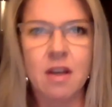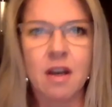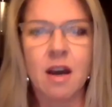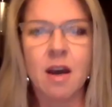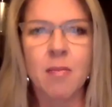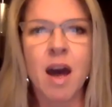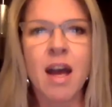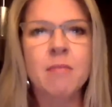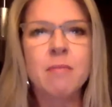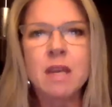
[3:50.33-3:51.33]

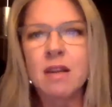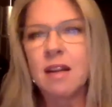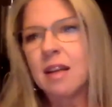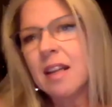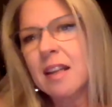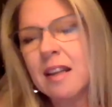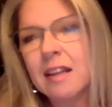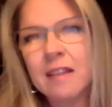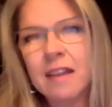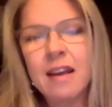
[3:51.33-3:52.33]
I
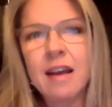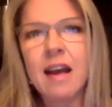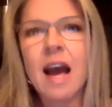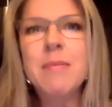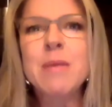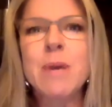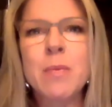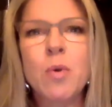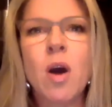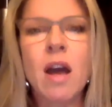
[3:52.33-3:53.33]
meet
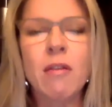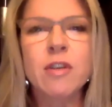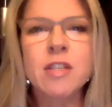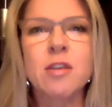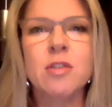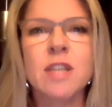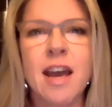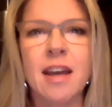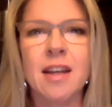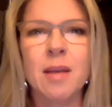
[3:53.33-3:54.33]
people every single day.